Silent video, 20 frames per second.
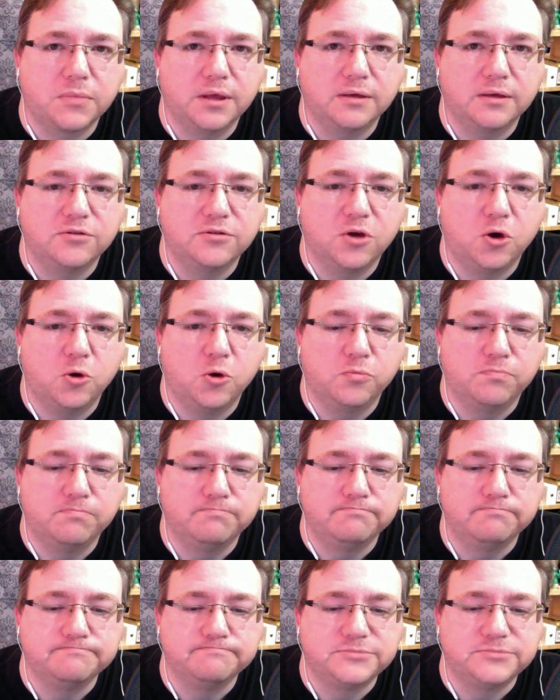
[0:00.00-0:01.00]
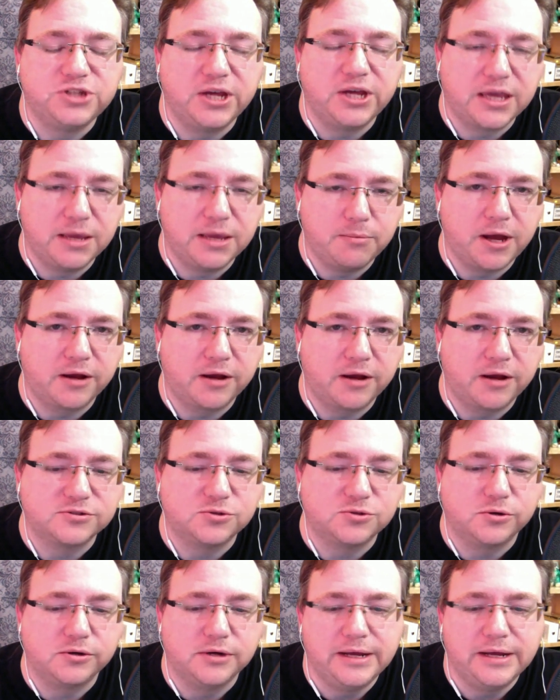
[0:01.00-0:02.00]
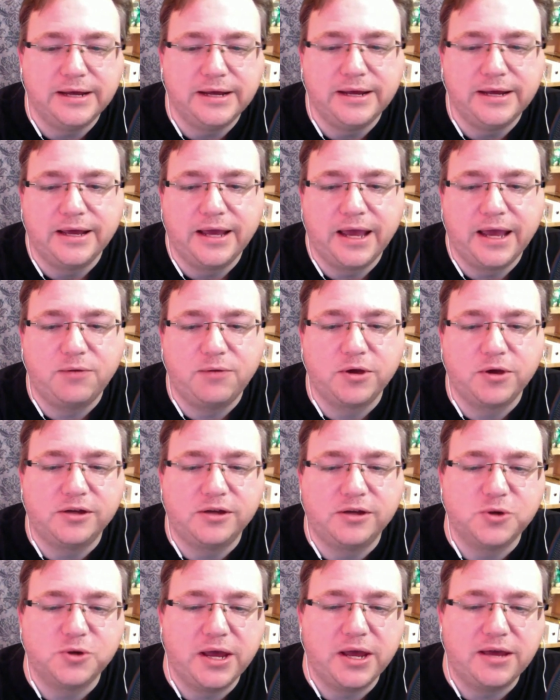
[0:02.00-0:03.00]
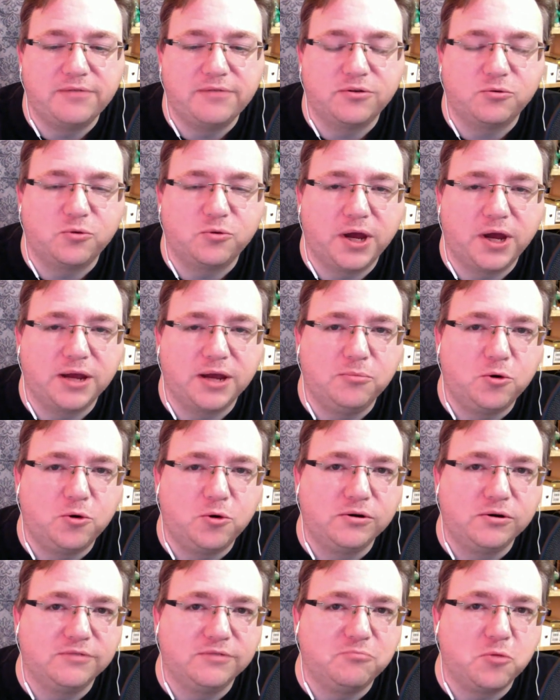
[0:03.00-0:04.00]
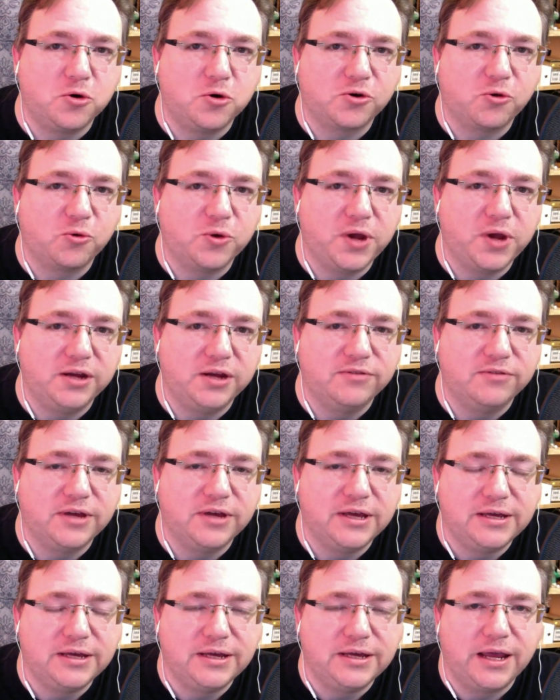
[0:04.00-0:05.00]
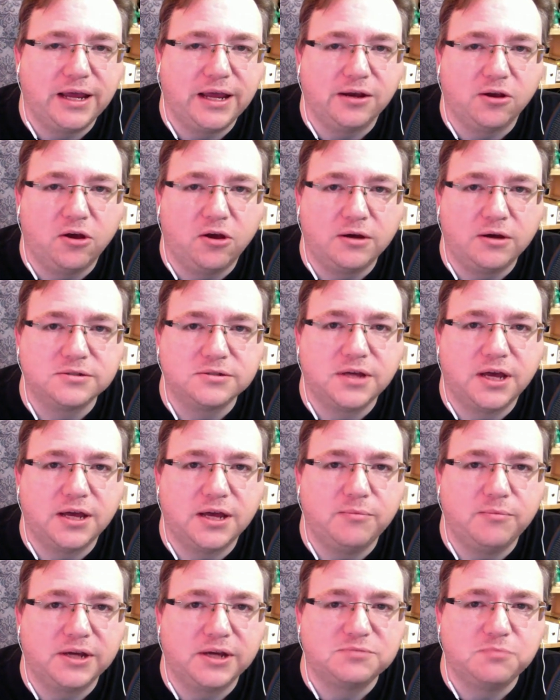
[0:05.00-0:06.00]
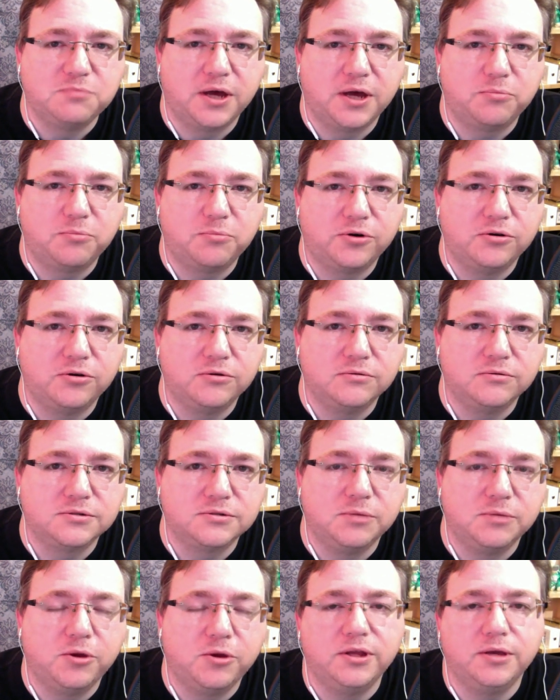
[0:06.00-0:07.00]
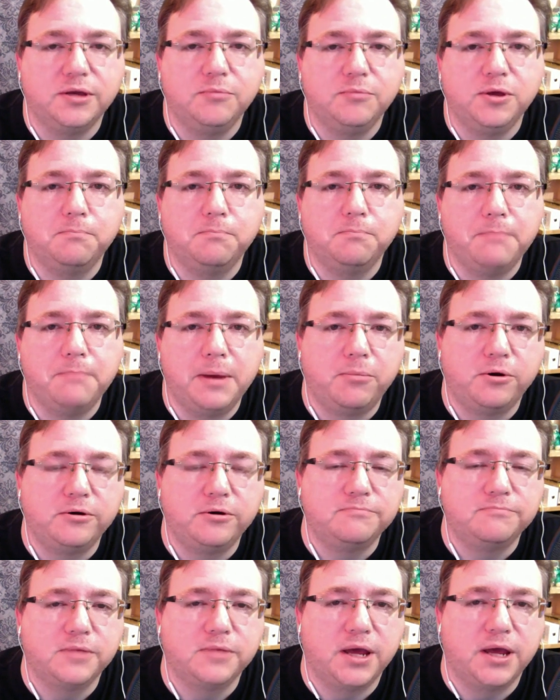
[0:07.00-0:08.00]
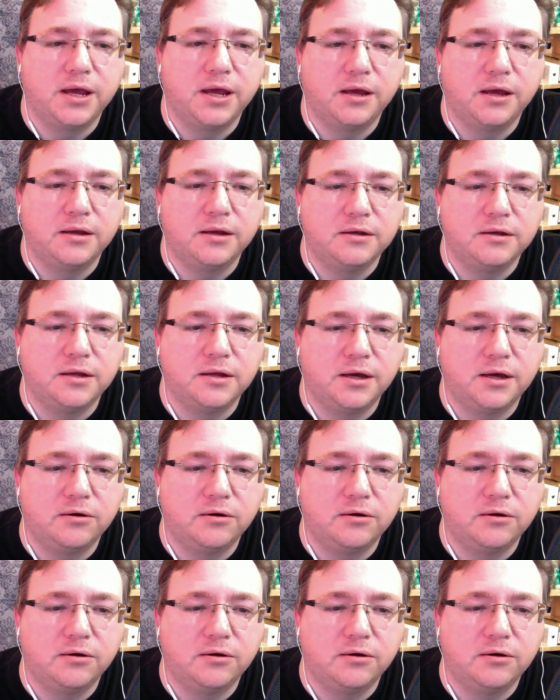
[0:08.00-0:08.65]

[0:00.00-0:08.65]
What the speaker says: So check him out at the store. And we also have Ryan Moore of More Creative, a longtime XMod Pro community member, and